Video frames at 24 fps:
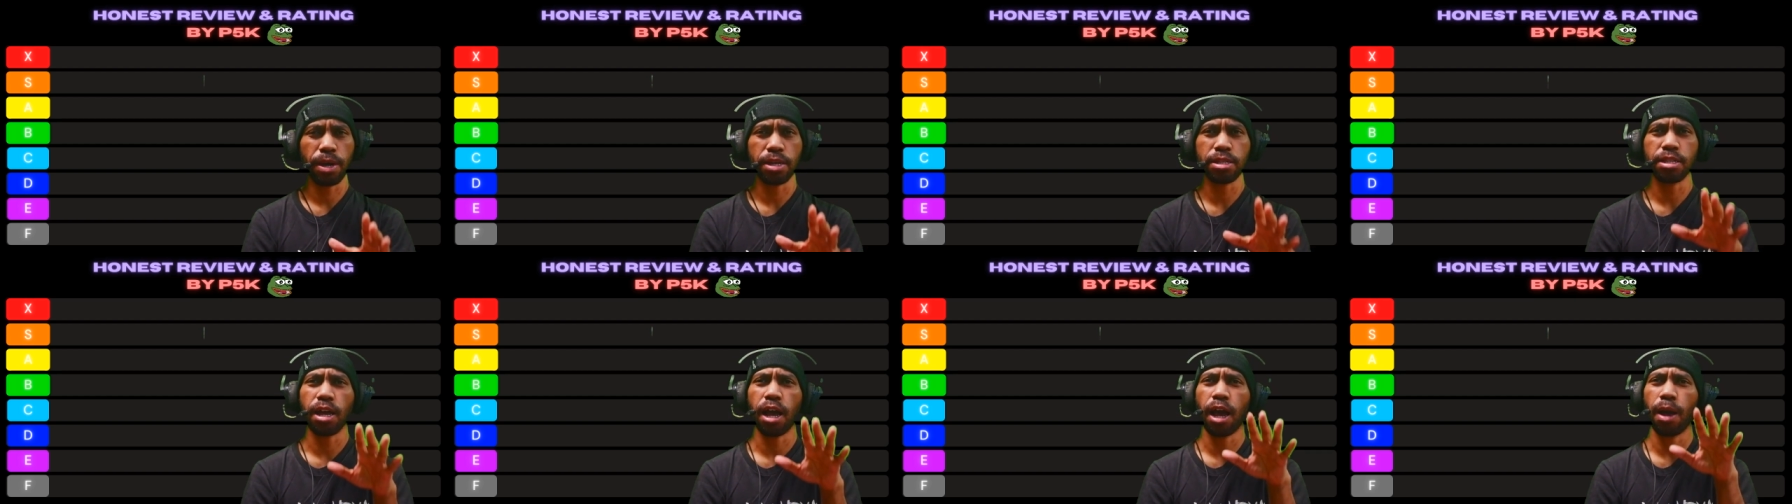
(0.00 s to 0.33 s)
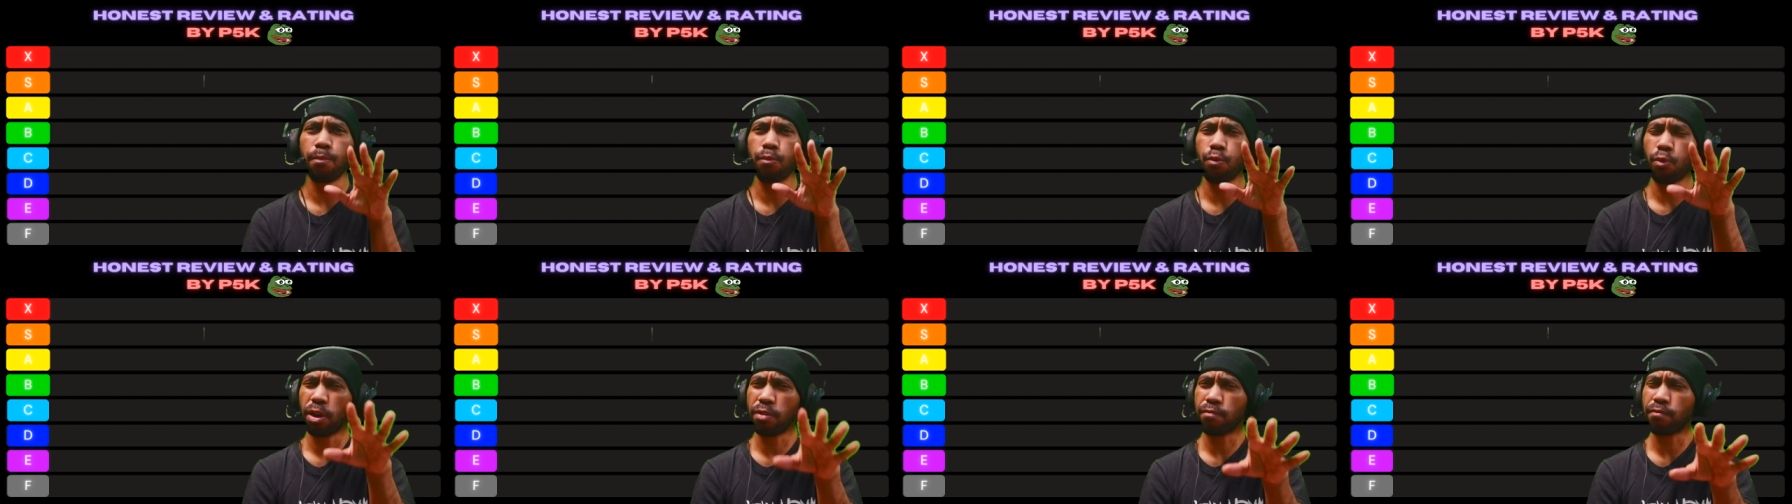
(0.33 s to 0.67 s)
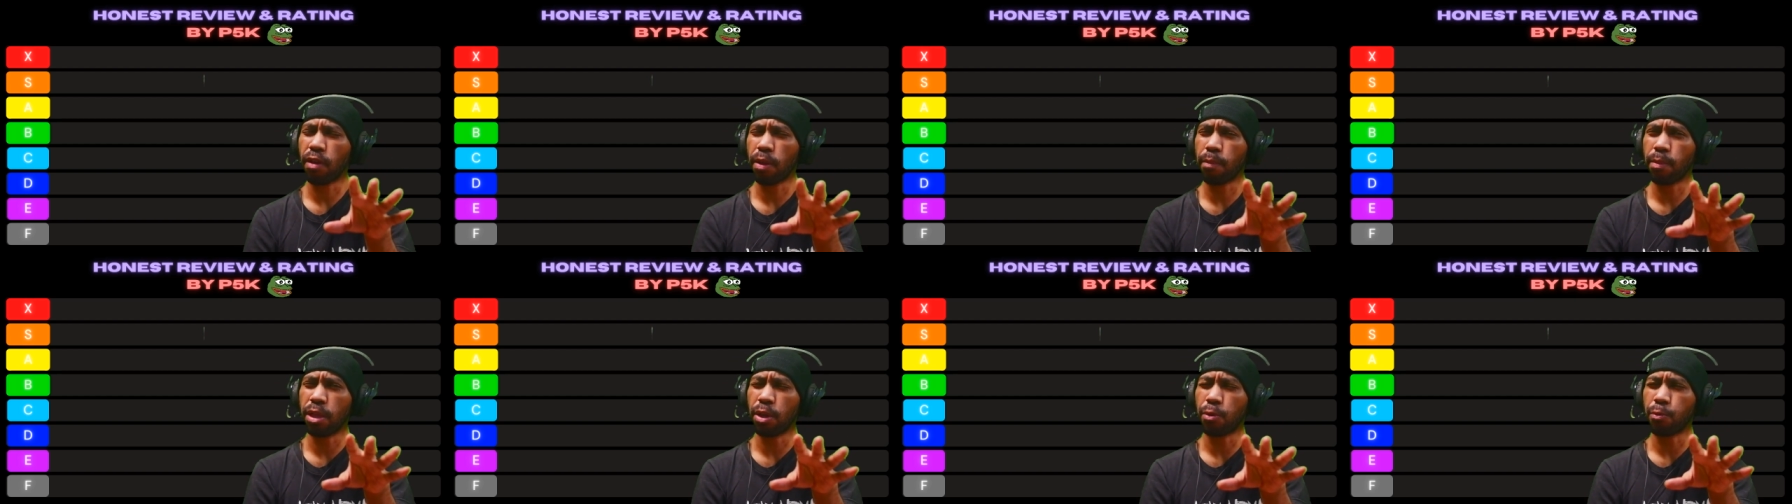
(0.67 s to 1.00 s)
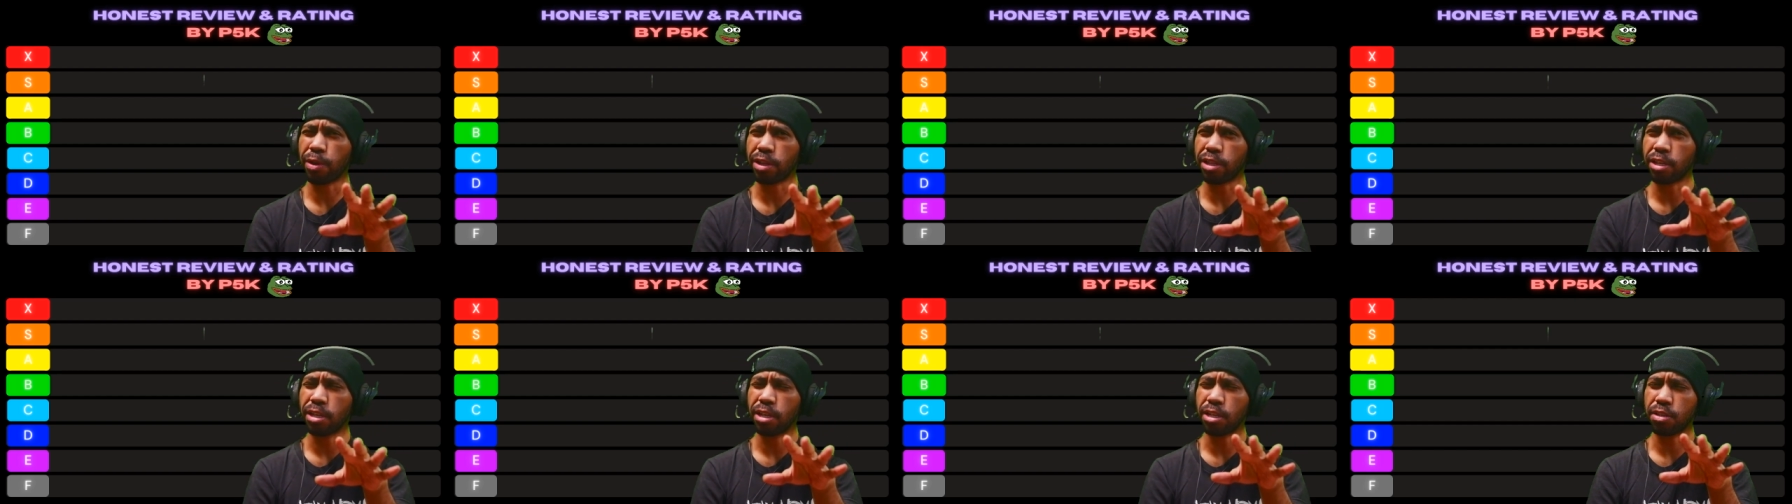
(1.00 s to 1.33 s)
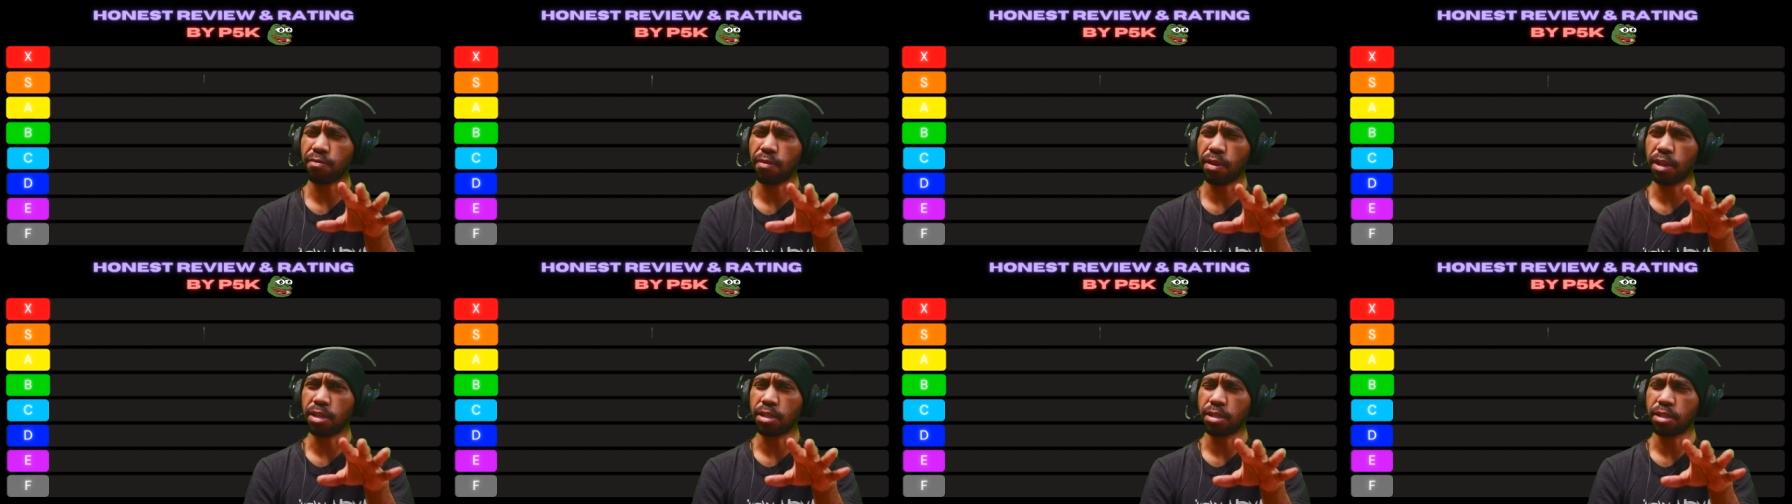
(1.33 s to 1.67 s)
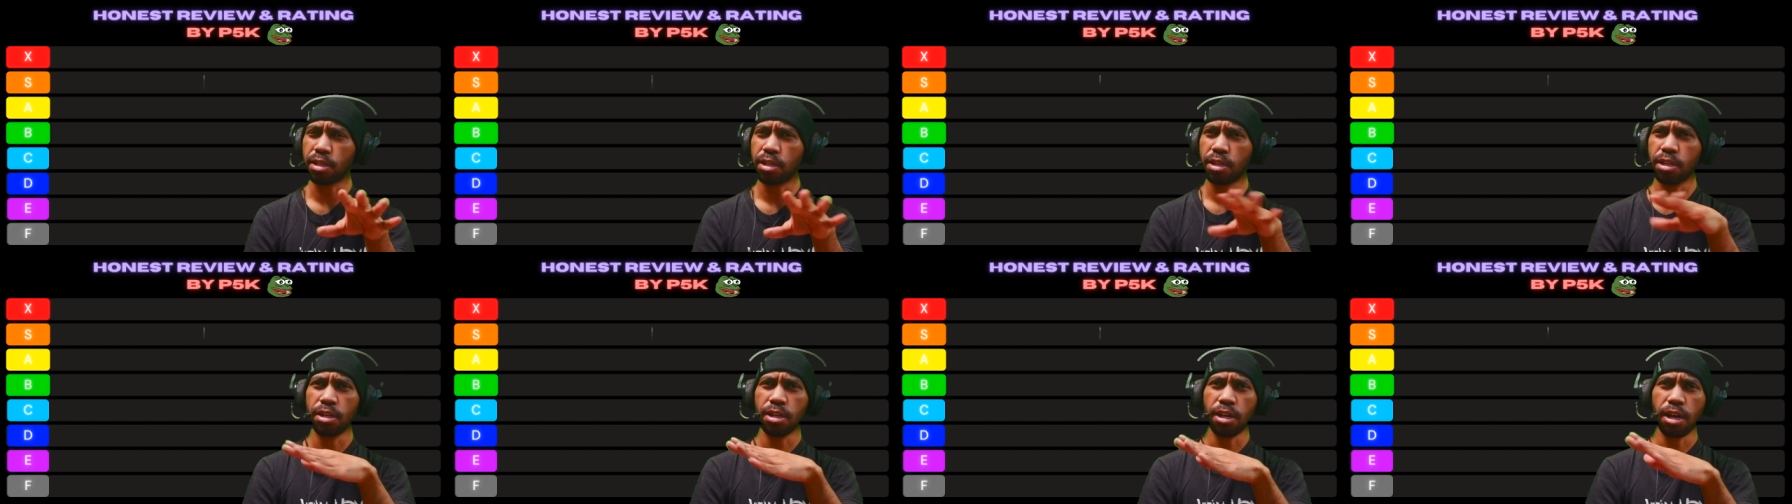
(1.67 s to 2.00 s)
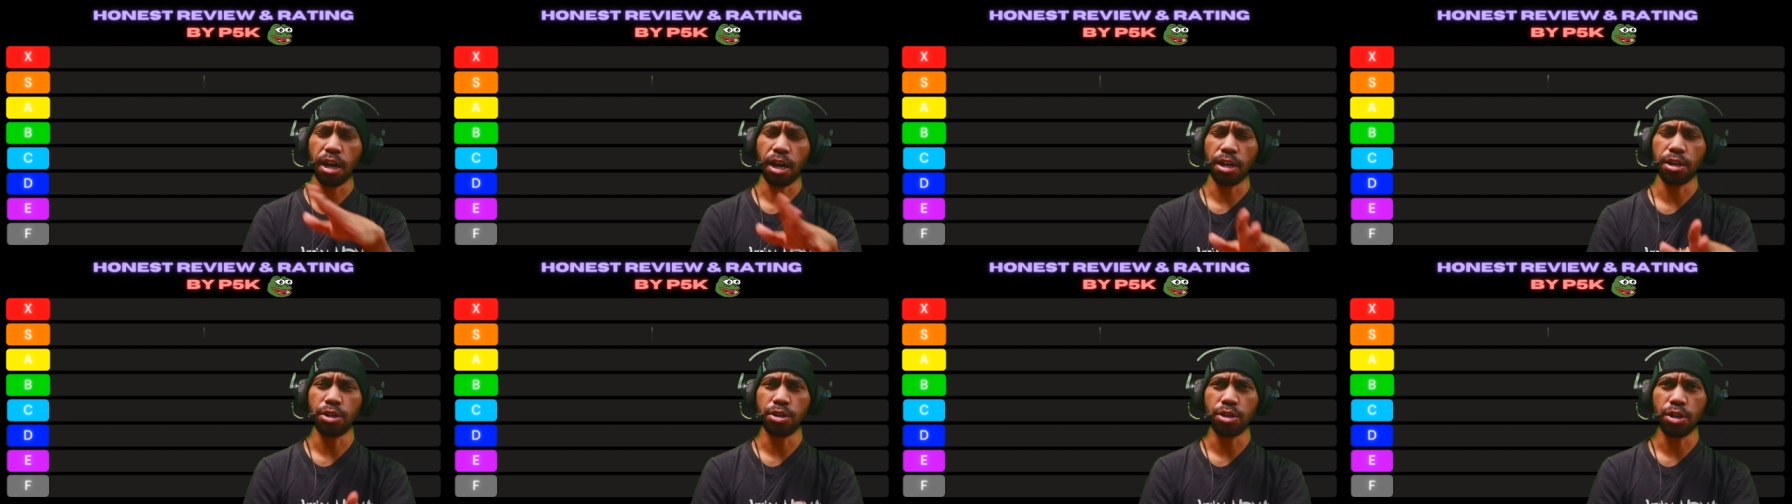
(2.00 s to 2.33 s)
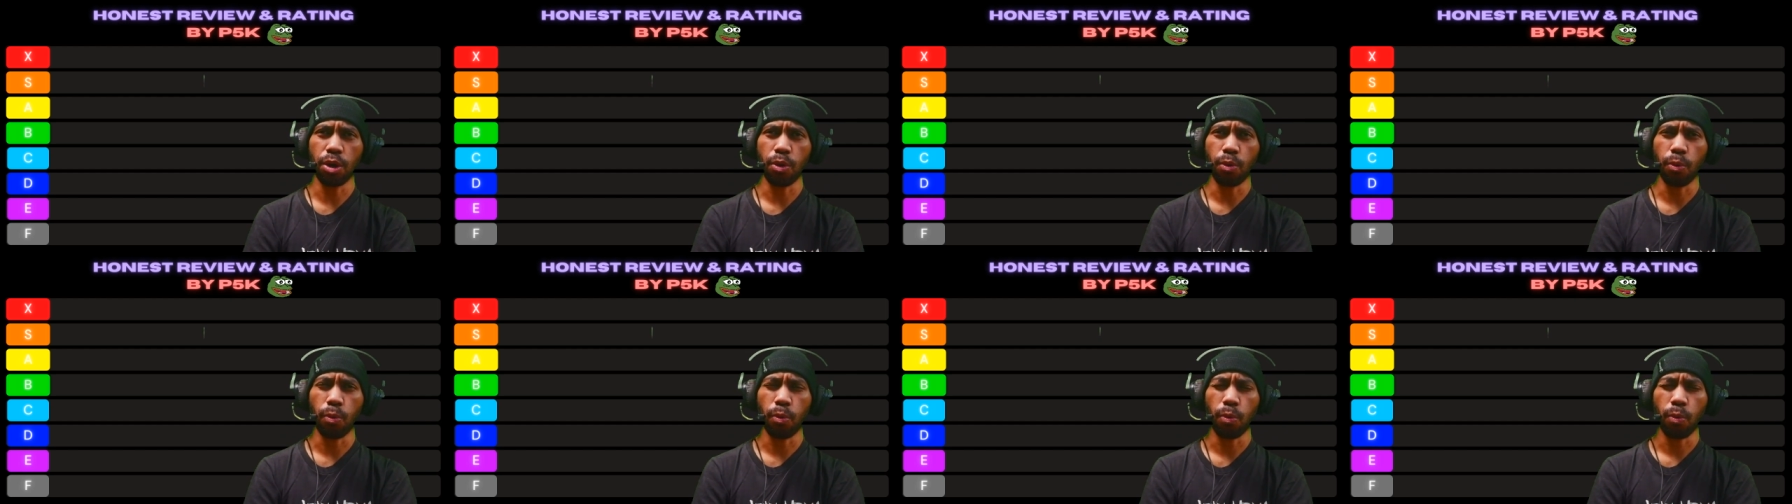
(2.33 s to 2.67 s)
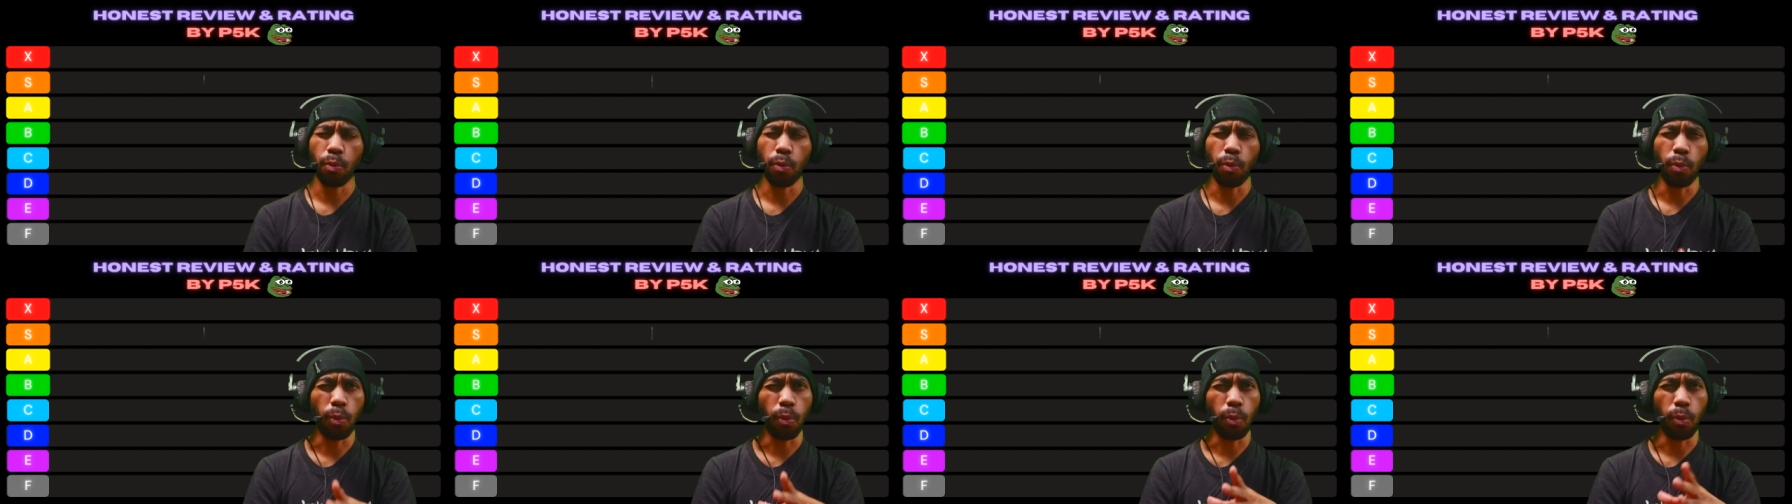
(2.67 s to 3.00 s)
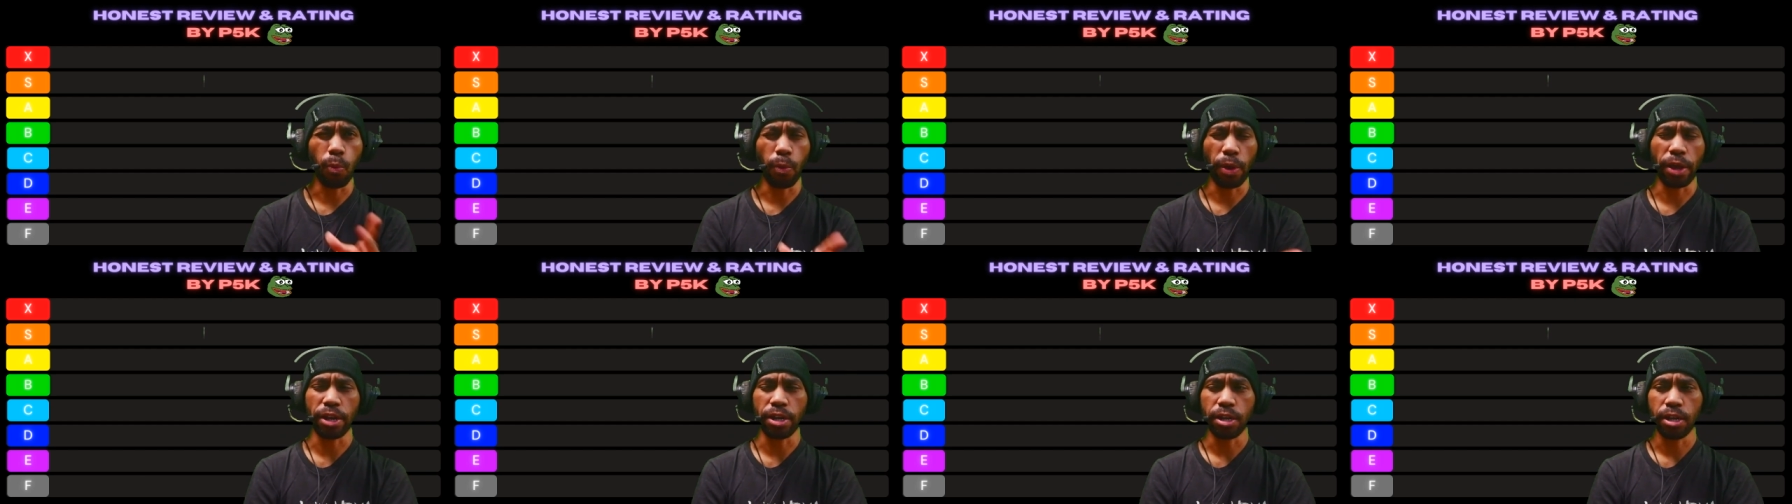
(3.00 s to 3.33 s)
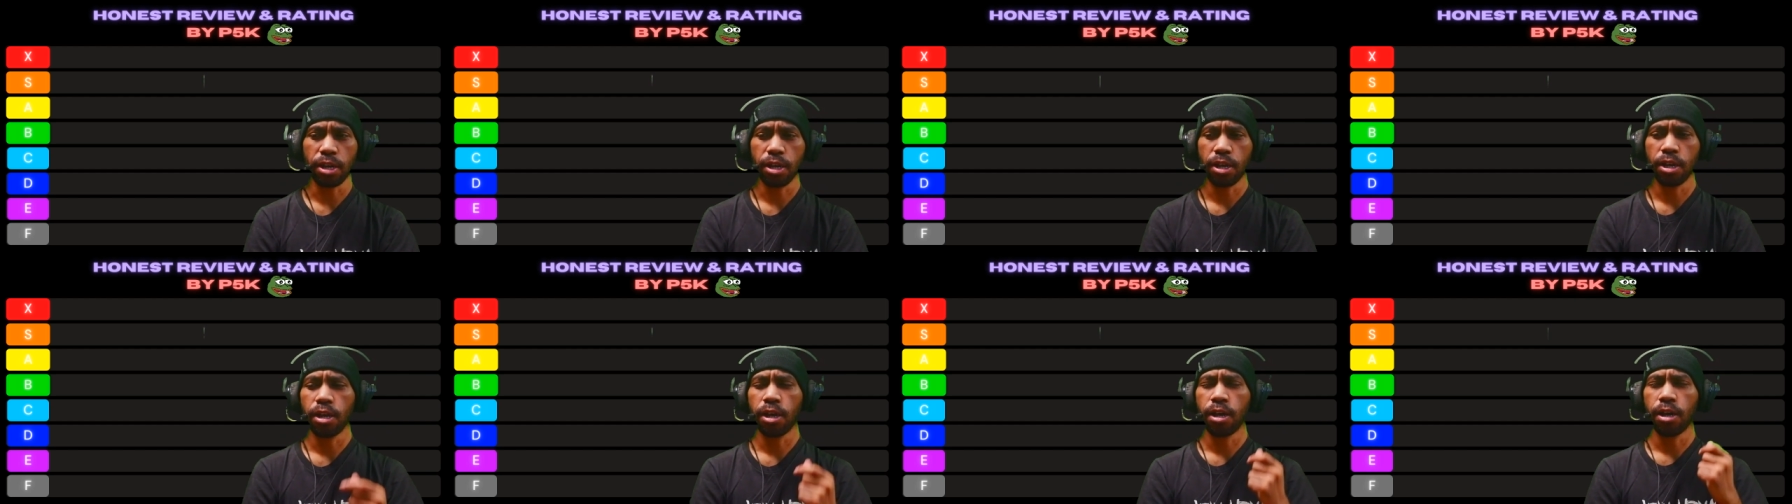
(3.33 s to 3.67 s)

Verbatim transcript: but I'm quite familiar with his face. I don't know when.